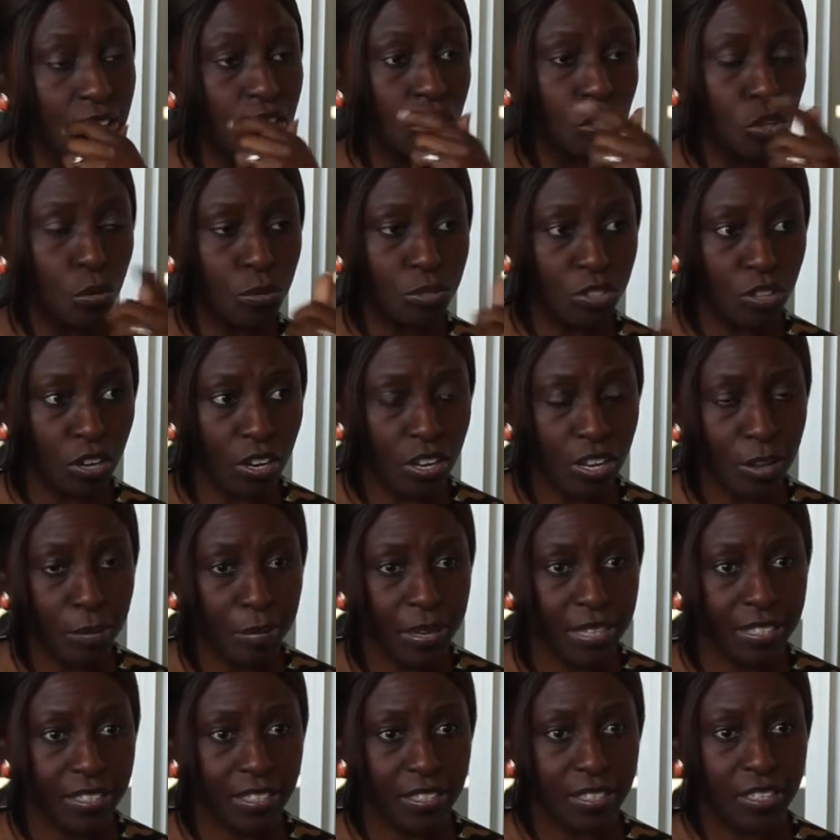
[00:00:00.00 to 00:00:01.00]
So we
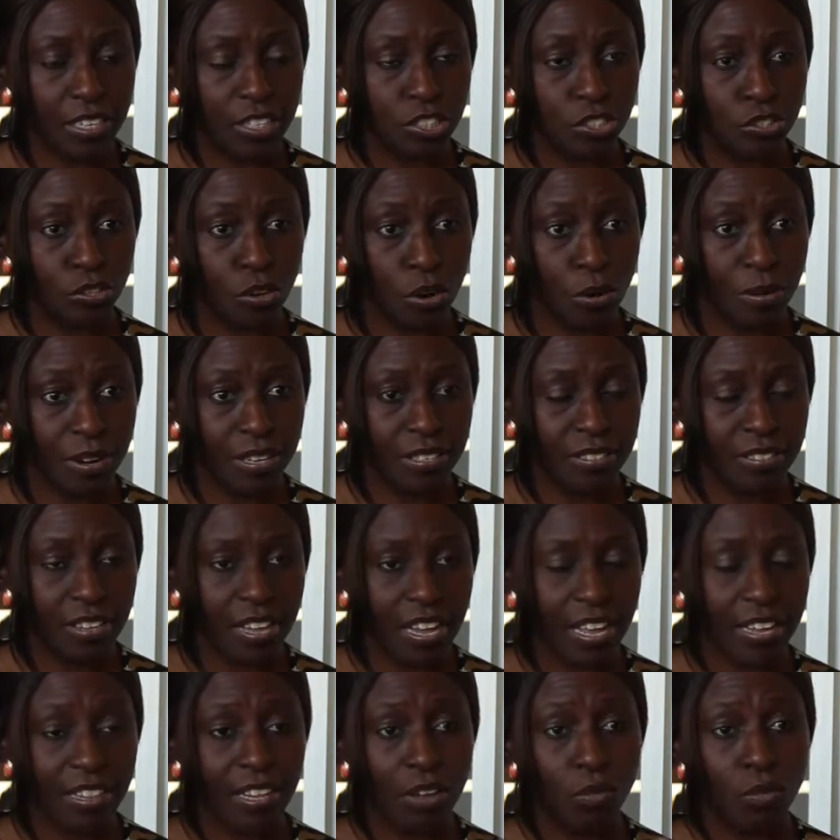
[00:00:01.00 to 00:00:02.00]
documented their stories
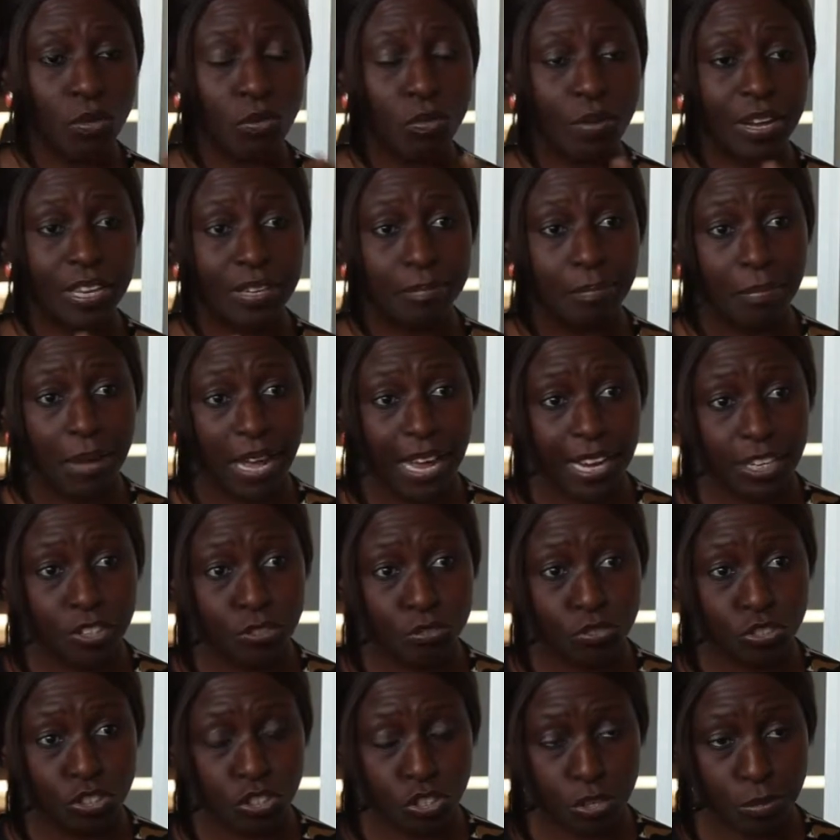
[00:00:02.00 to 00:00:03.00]
there, and then we went back
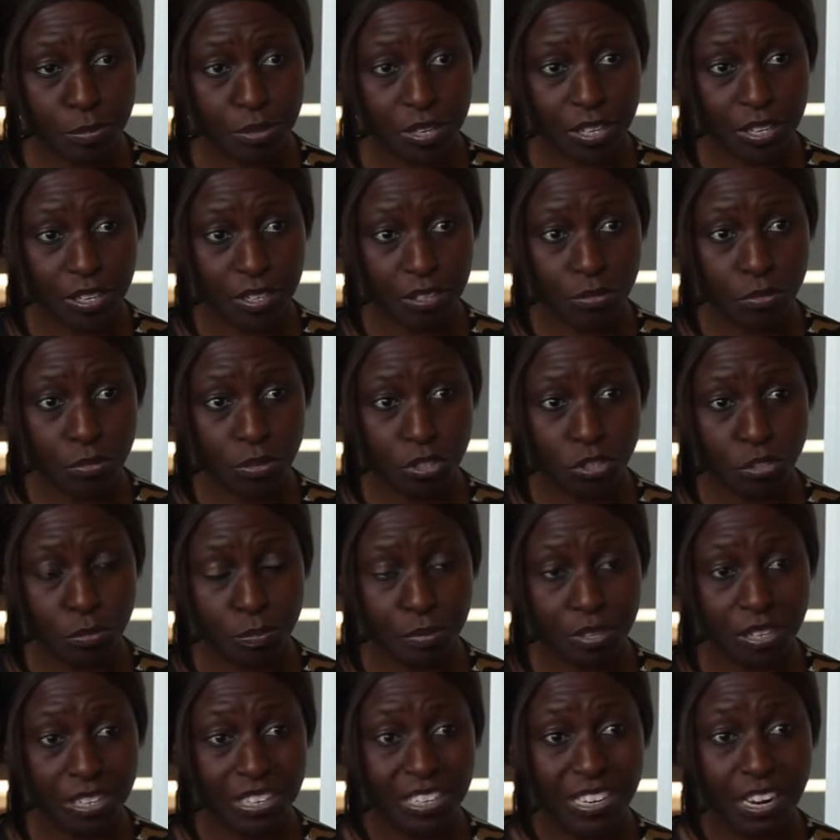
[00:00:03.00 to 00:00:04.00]
to Germany, we went to
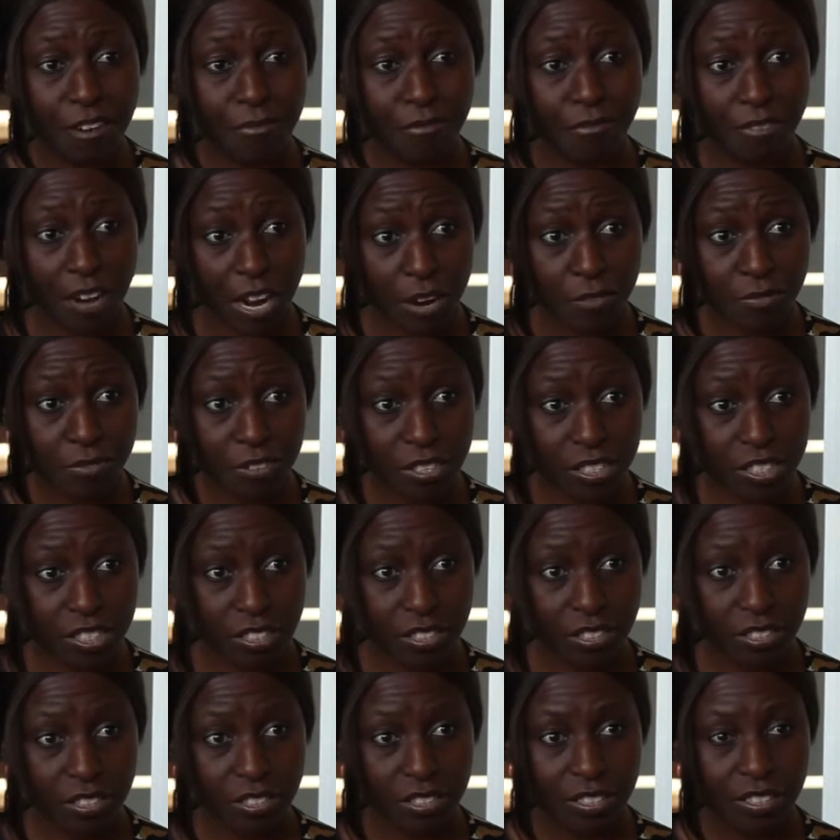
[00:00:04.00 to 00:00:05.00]
Berlin and Frankfurt,
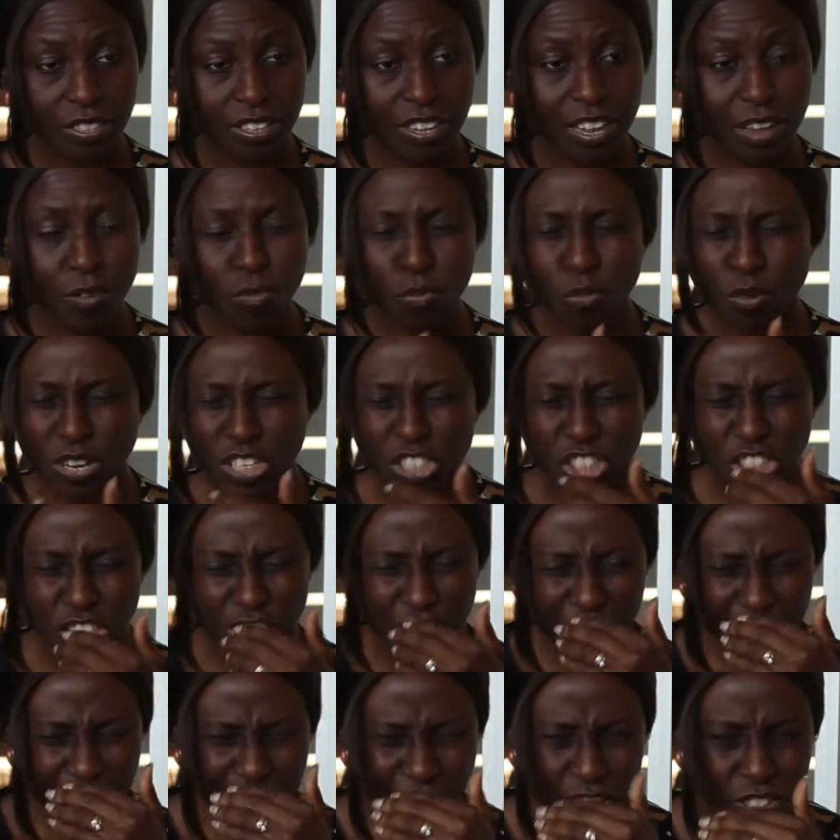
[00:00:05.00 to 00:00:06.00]
and we were
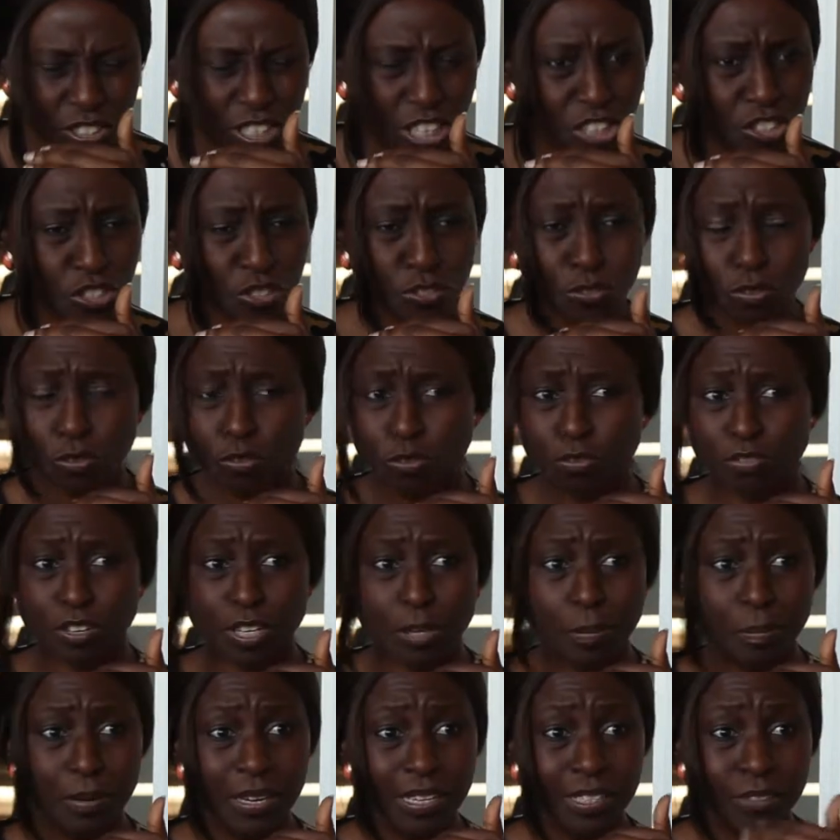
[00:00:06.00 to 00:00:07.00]
chasing treasures all over
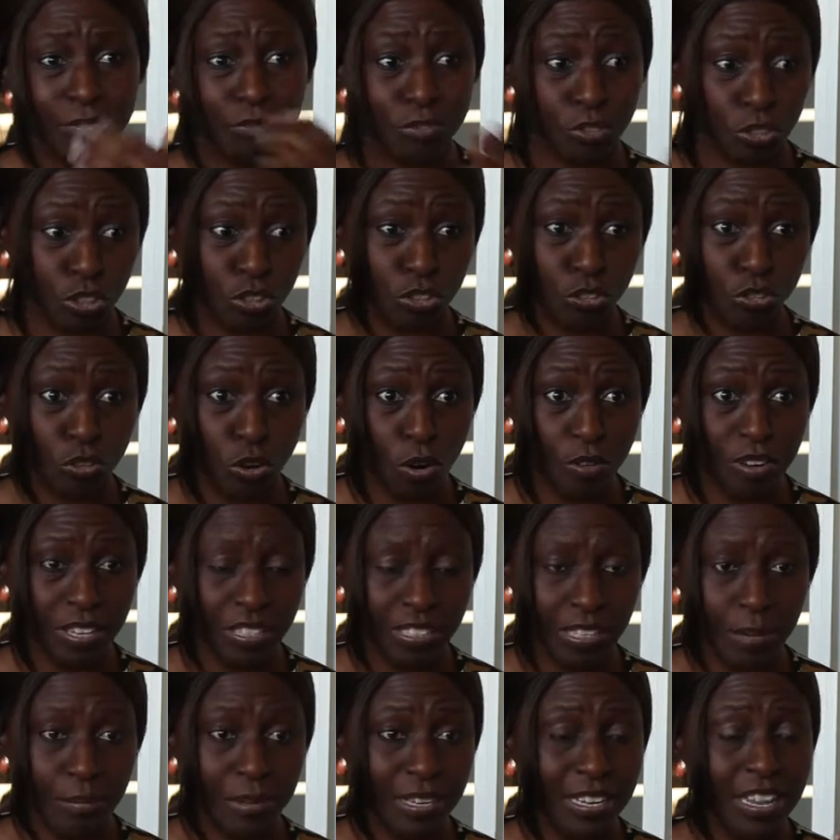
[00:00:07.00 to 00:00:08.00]
the place for the
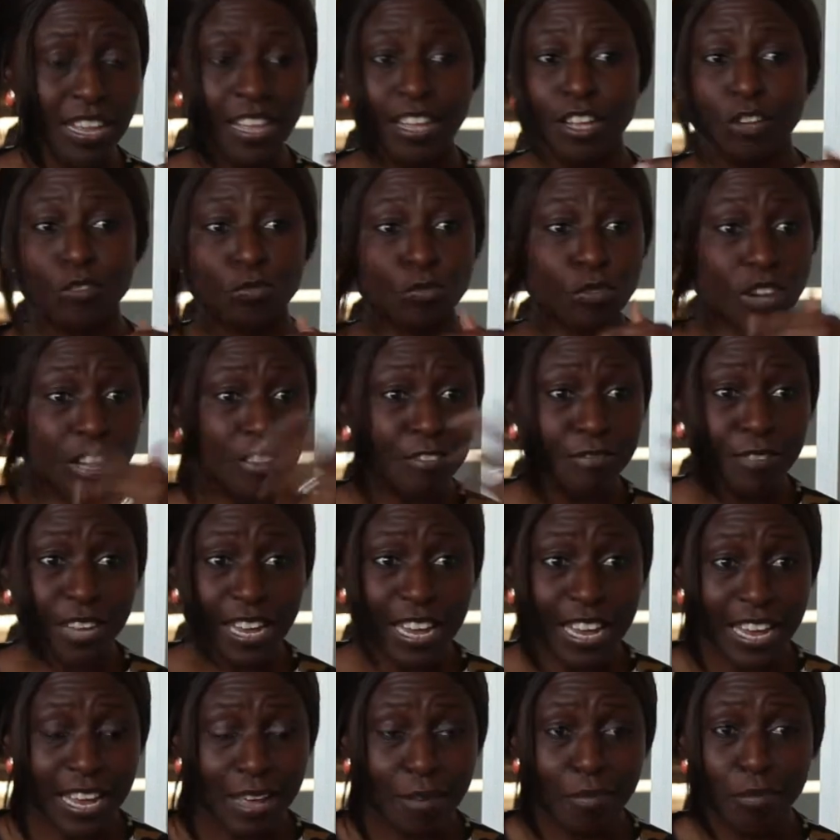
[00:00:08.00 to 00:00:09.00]
stories. I mean, 12
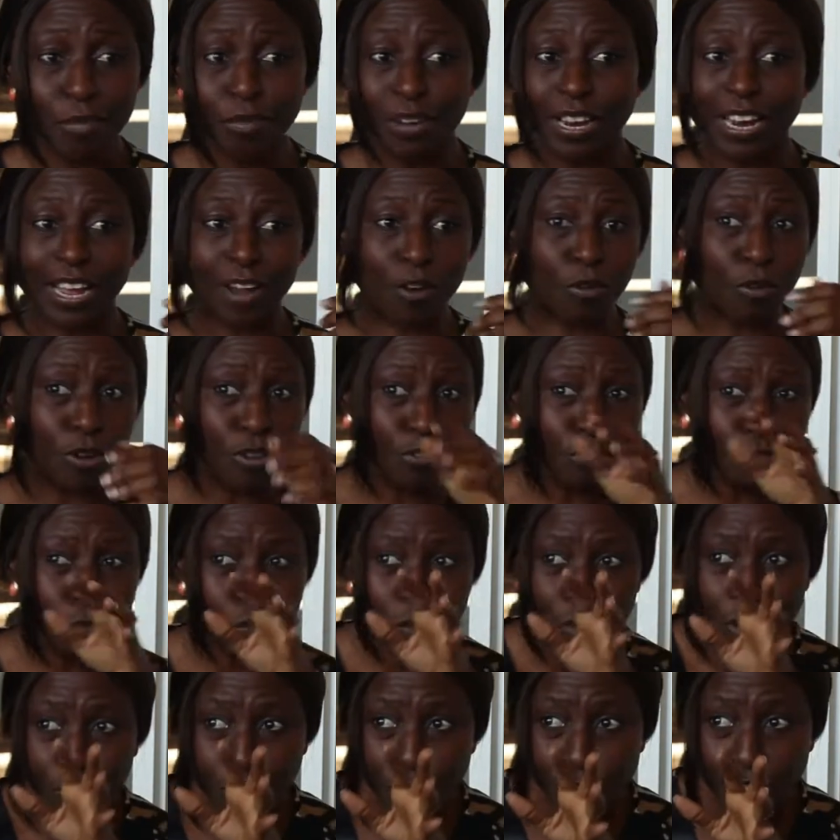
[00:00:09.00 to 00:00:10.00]
a.m. we were like going to
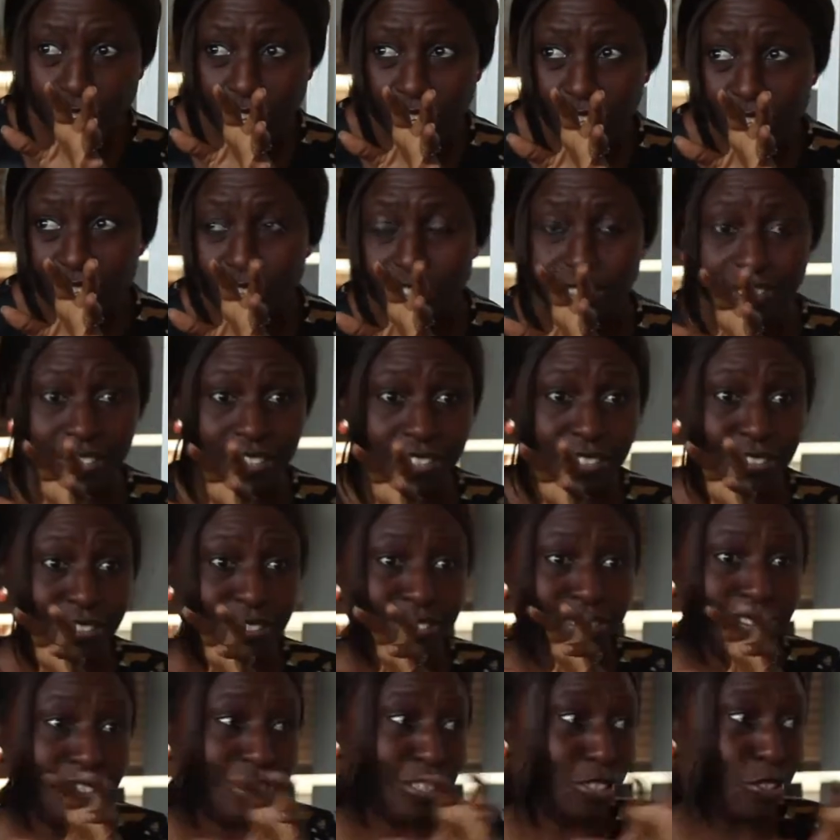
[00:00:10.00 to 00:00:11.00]
brothels
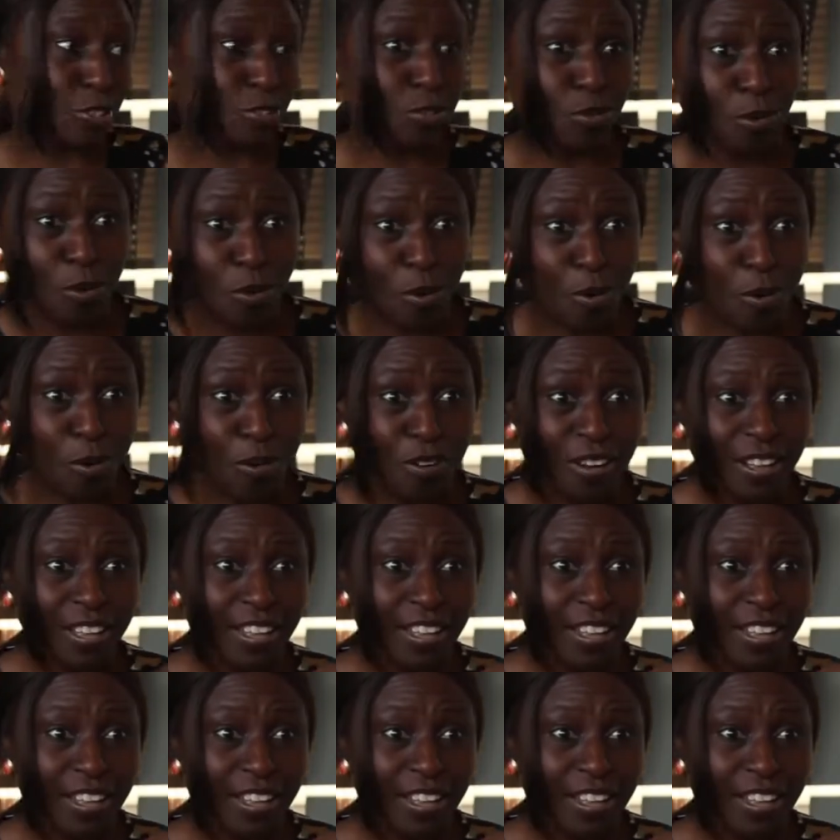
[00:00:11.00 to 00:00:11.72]
in the snow.